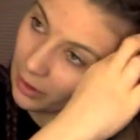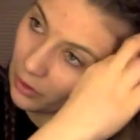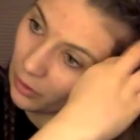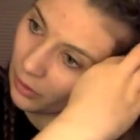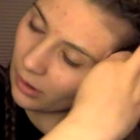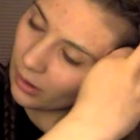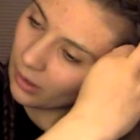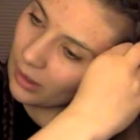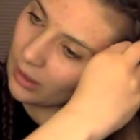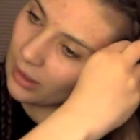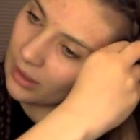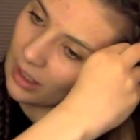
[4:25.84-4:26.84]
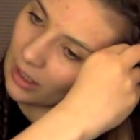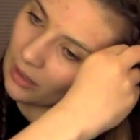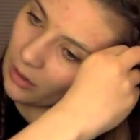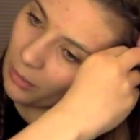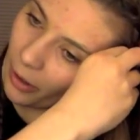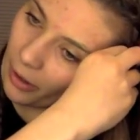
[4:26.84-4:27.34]
side you
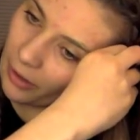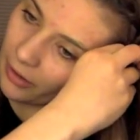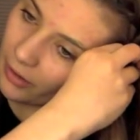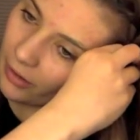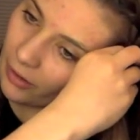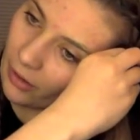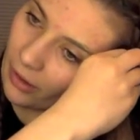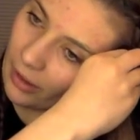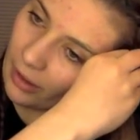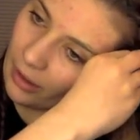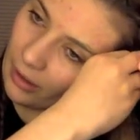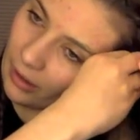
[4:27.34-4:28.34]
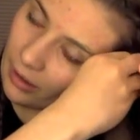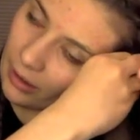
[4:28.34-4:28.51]
tend to part on.